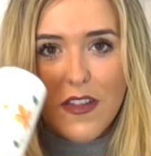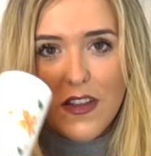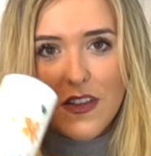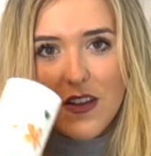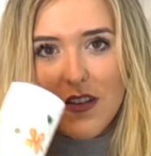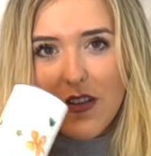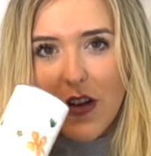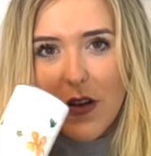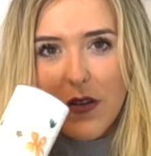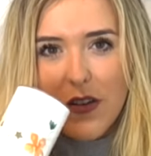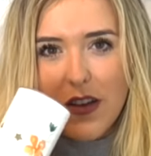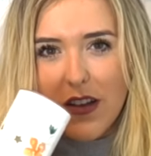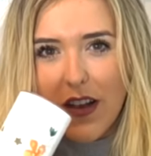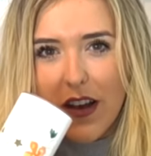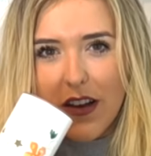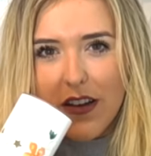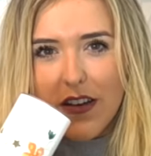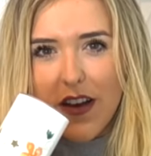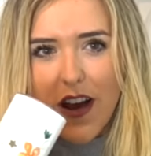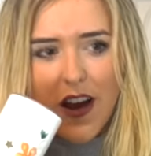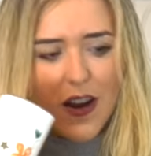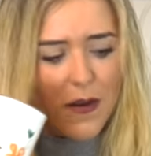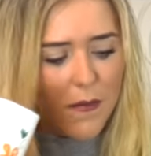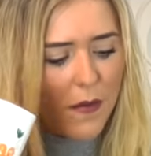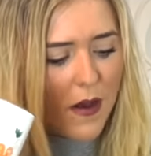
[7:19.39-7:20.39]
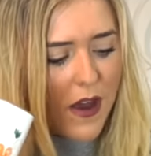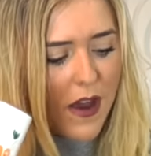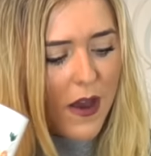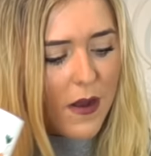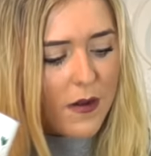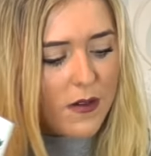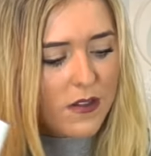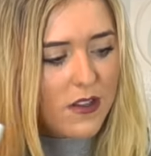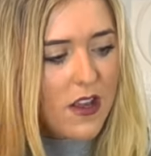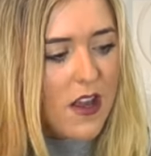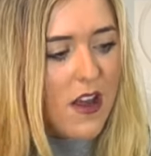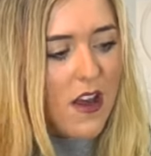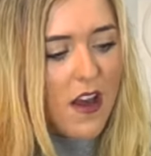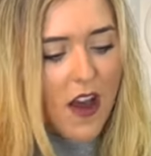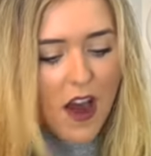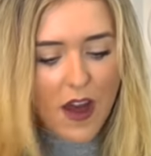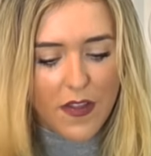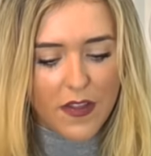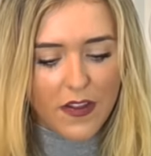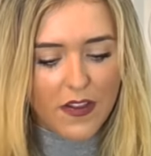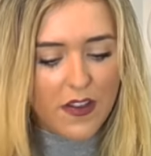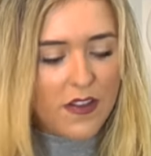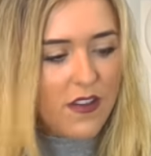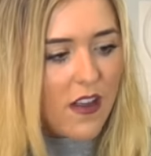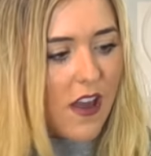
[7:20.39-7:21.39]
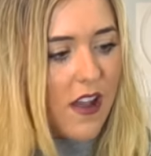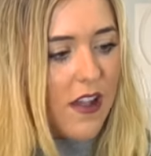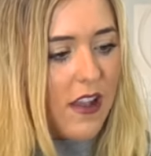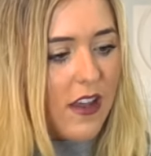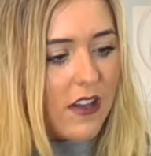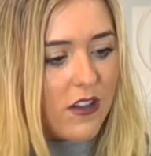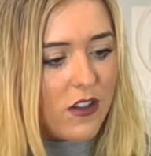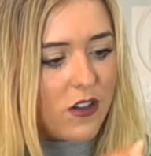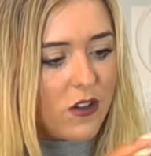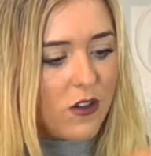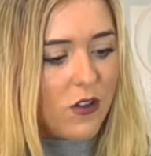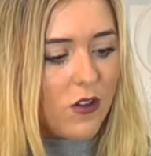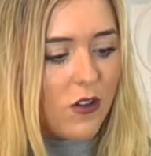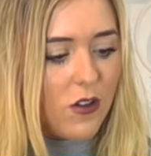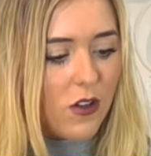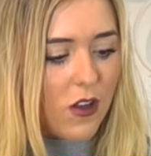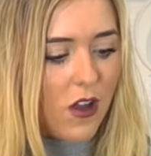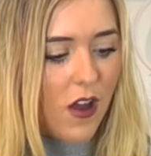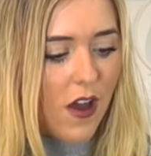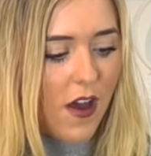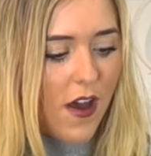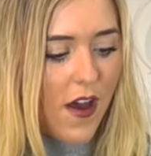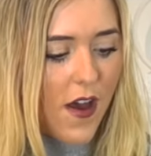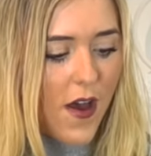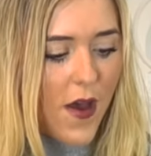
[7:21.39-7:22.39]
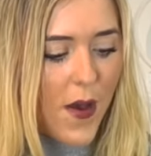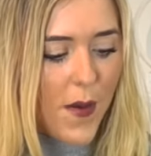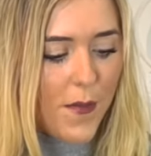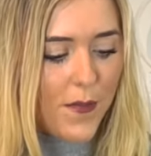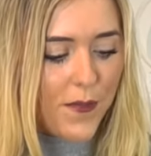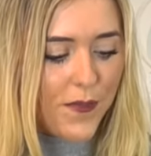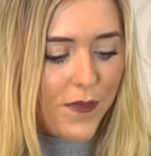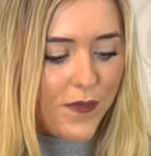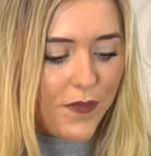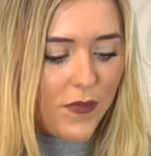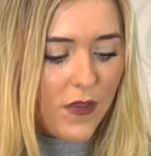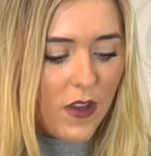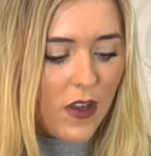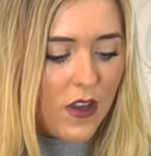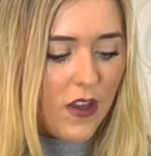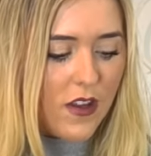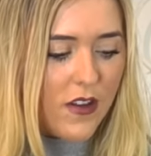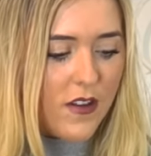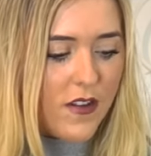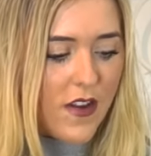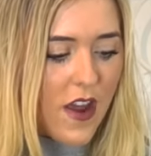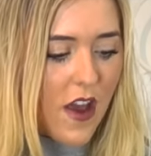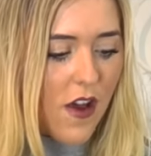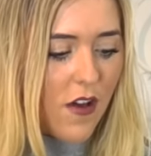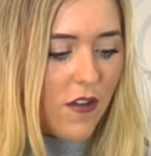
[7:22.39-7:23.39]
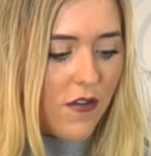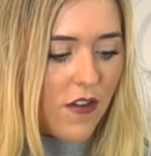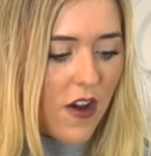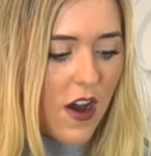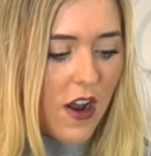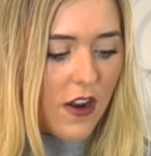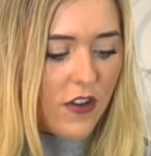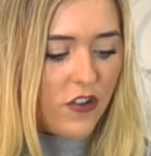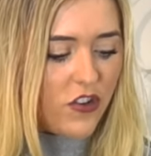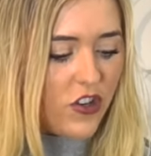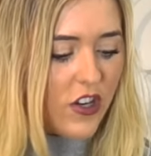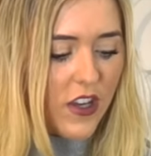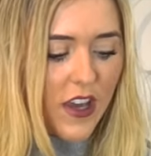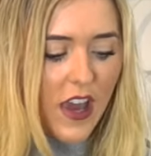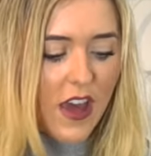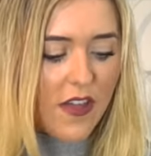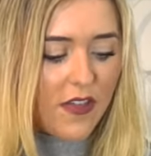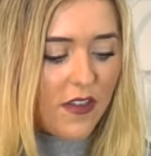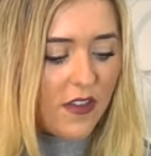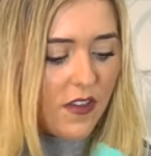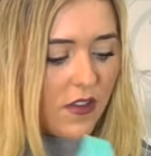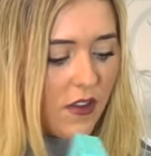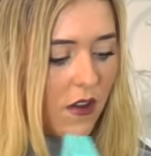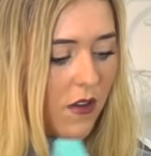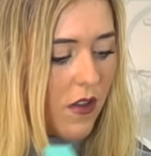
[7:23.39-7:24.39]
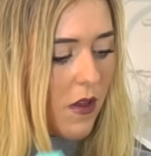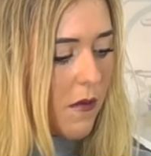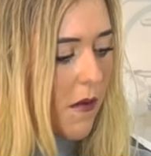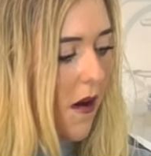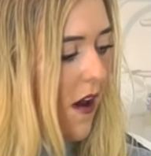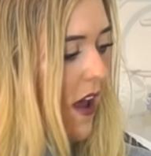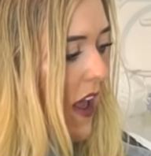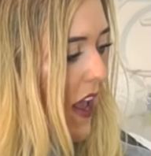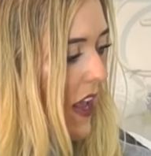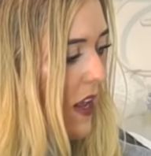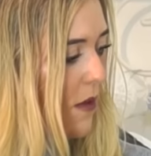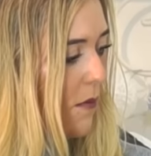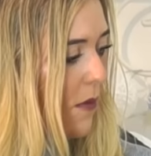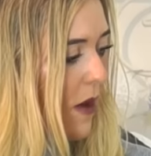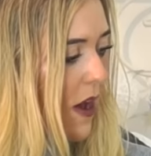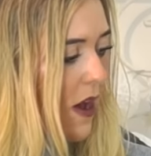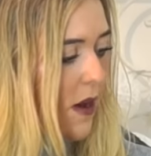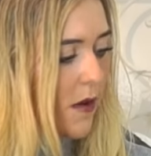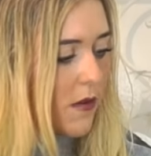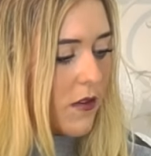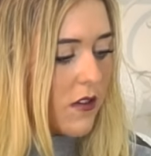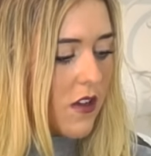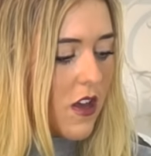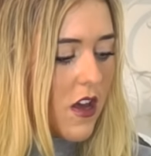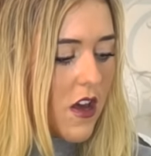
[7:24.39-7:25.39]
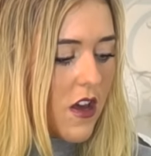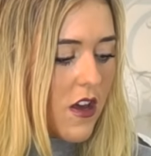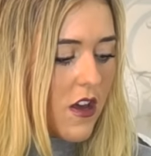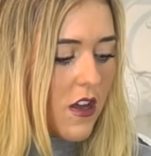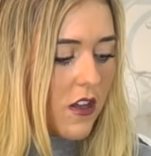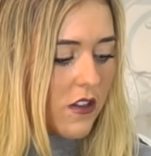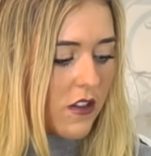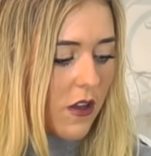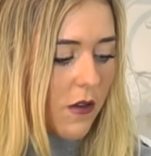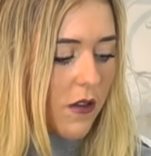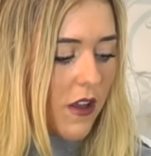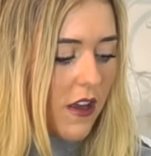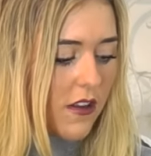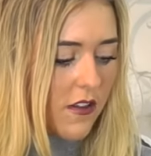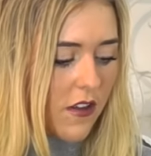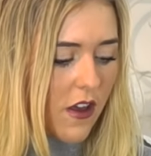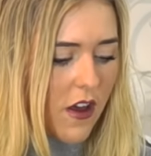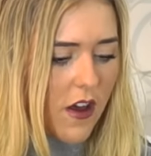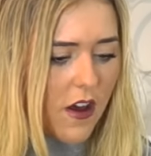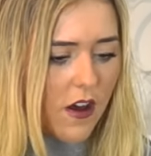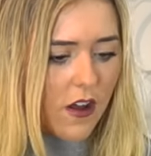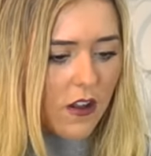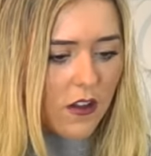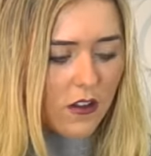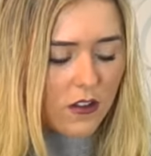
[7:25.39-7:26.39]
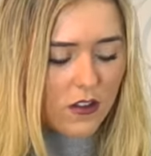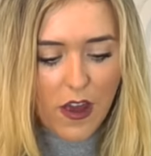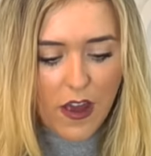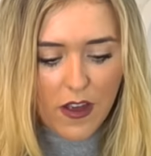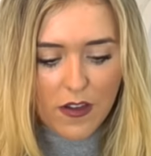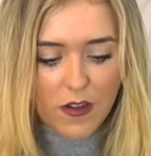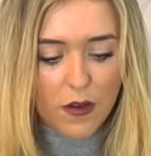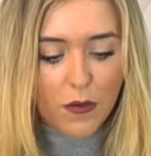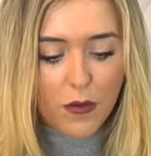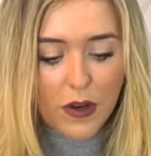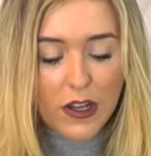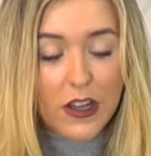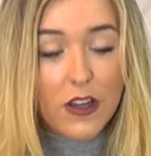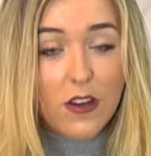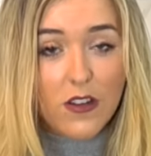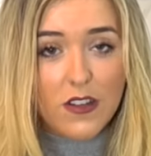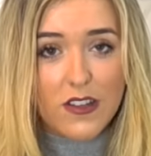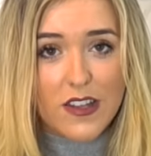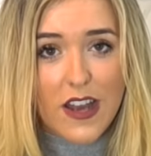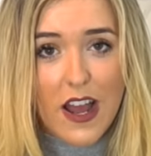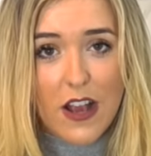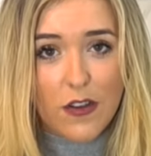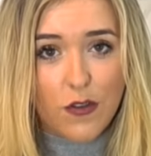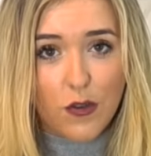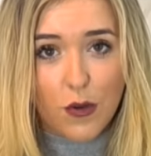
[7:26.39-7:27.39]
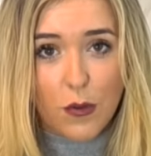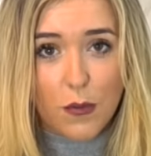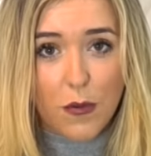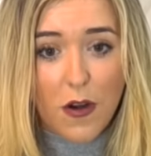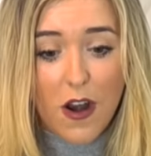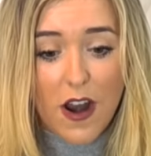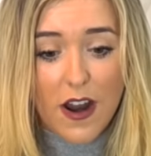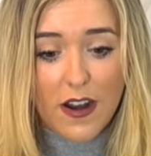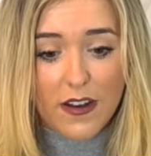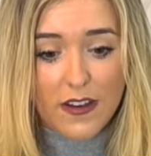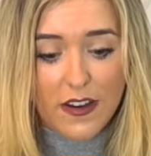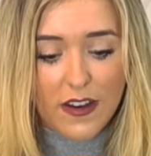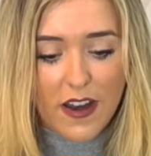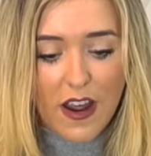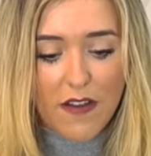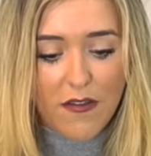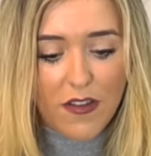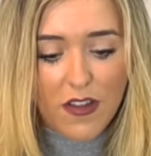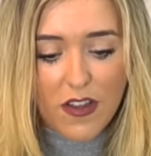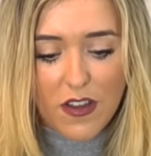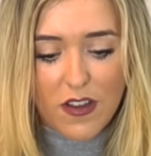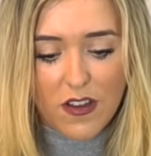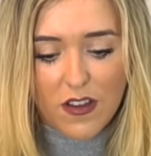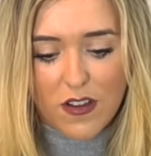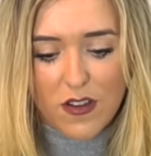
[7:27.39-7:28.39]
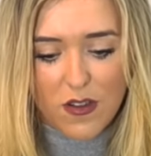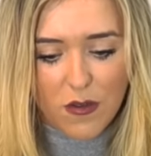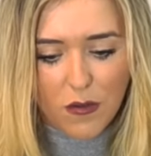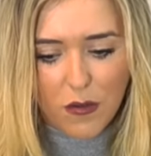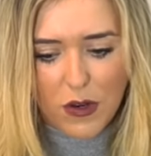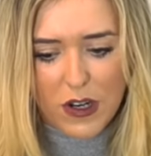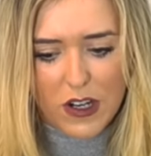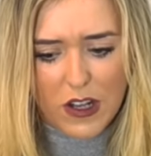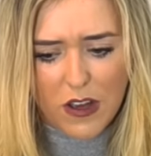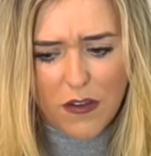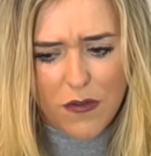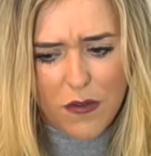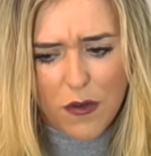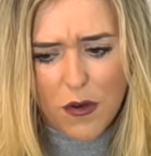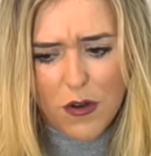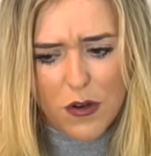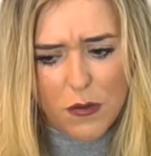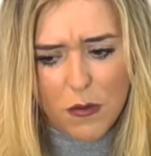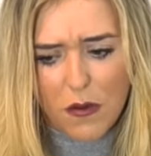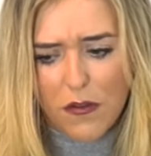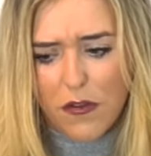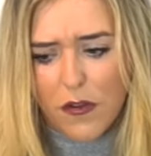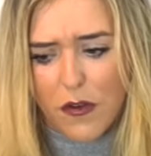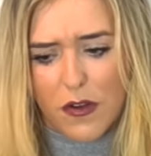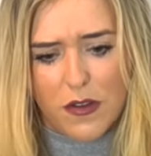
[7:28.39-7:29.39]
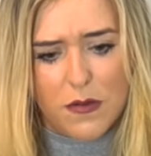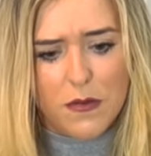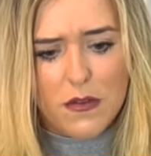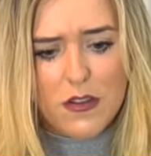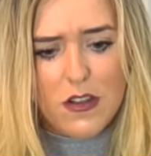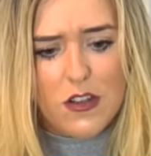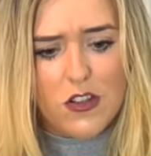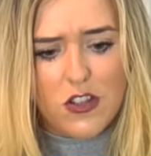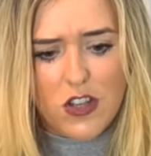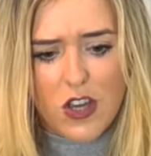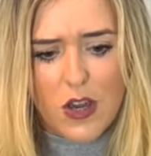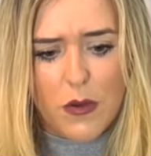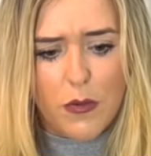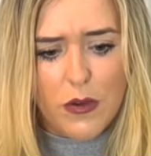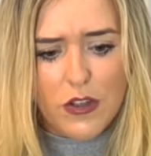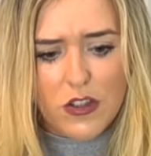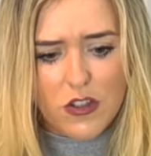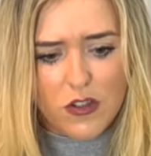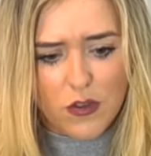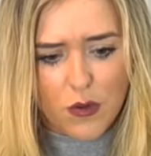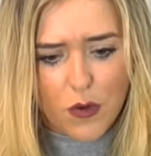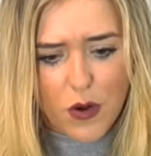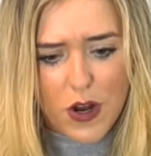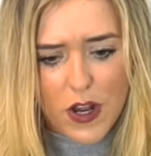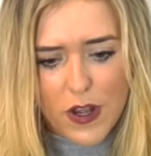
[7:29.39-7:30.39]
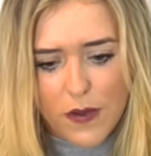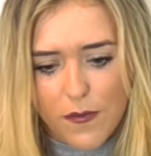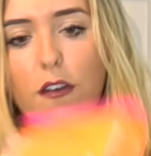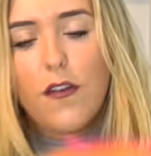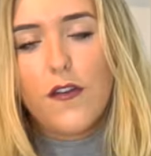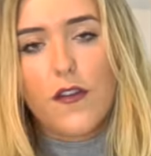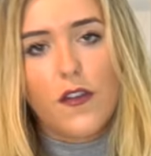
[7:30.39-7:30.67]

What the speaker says: This is only like £9. And this is a little nail varnish. And again, this is only about £8. So Lizelle, it's a really good natural brand, and everything's really affordable for Christmas this year, which is great.